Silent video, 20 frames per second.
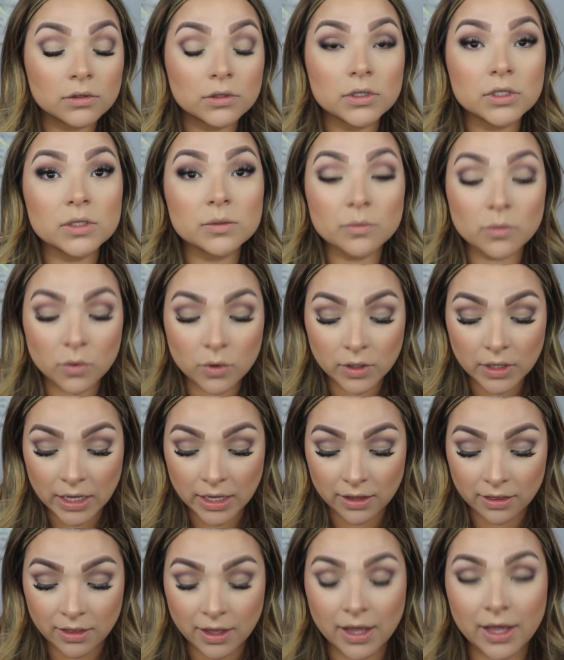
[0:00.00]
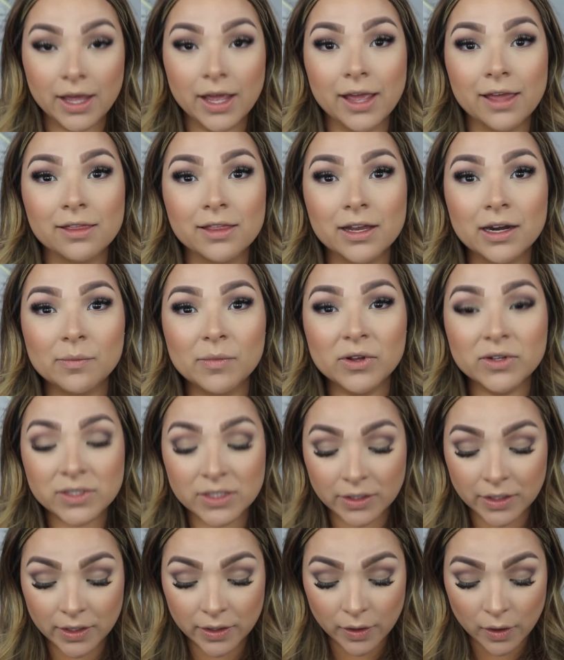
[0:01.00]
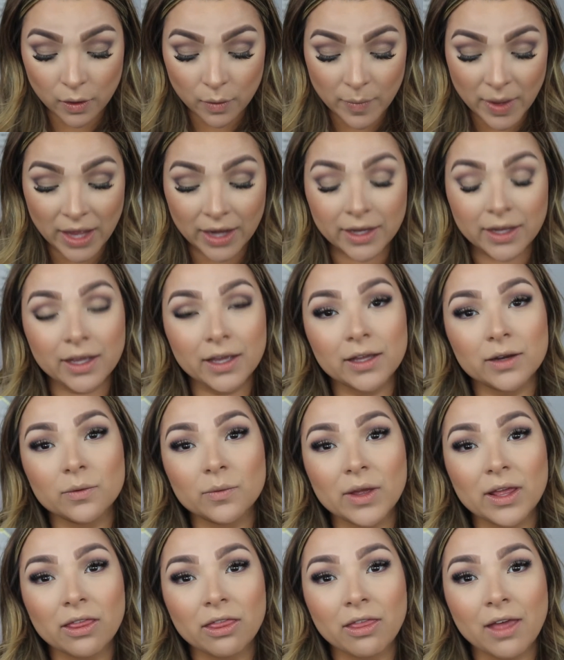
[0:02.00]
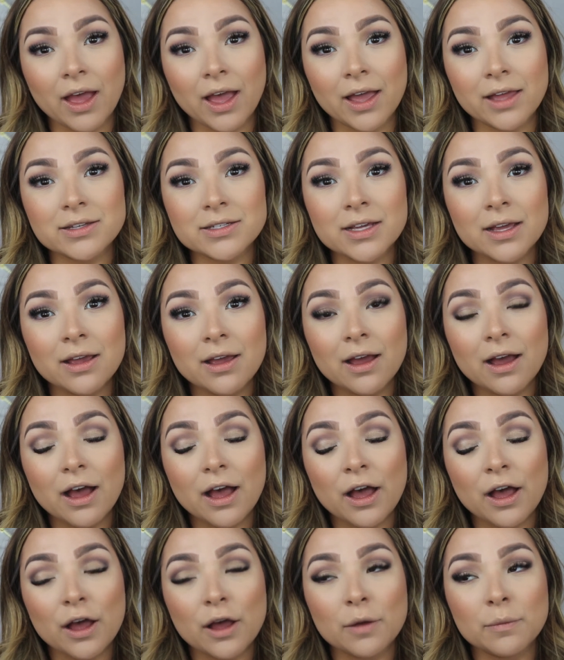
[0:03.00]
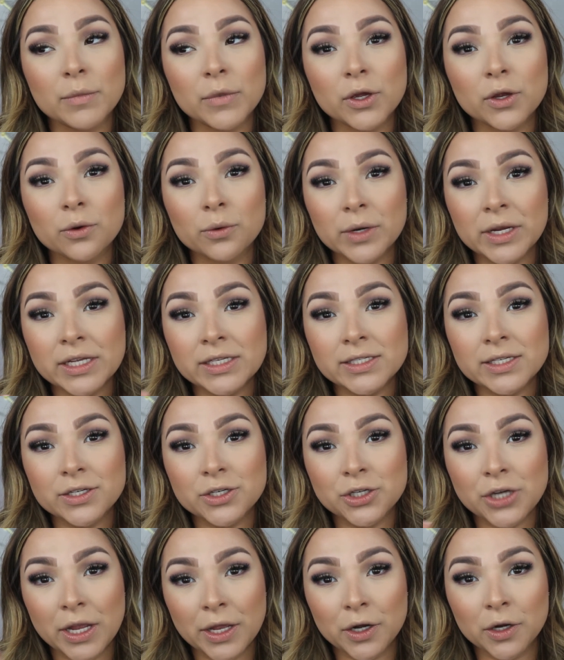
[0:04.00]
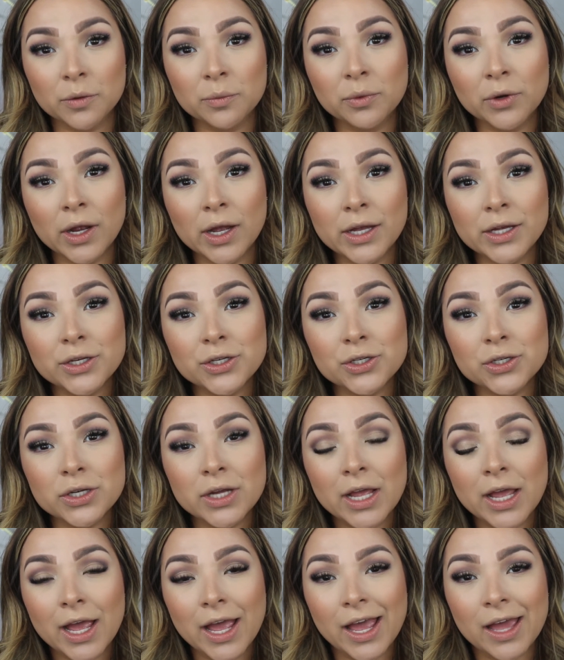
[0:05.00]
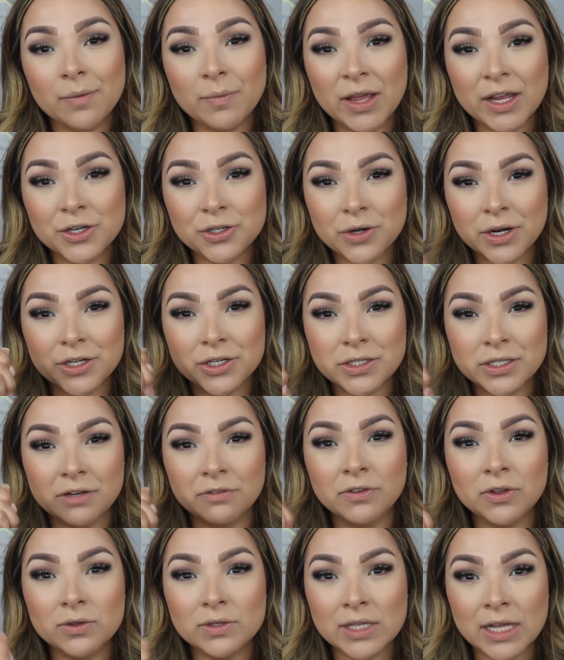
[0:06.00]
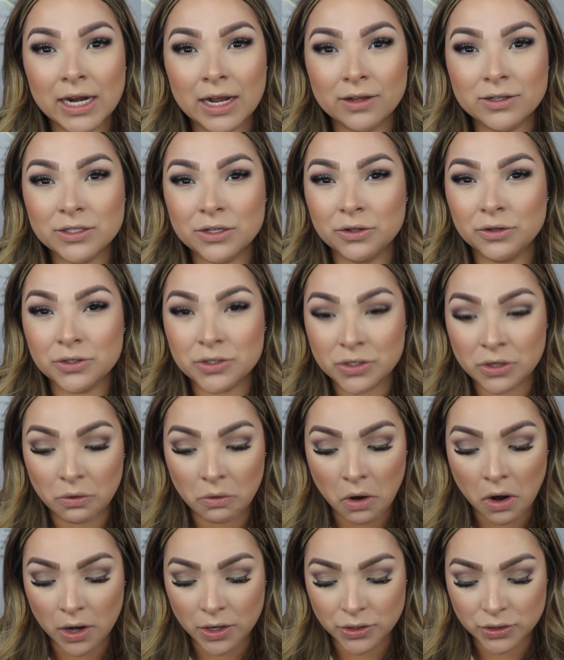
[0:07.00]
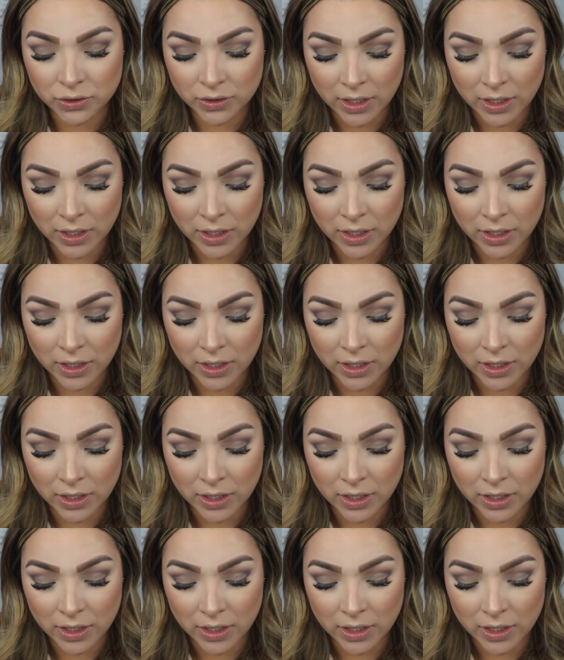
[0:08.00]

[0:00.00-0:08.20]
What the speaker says: Just more like that. And then I'm also going to go back in with that crease shader brush and make sure I just diffuse that out so there's no harsh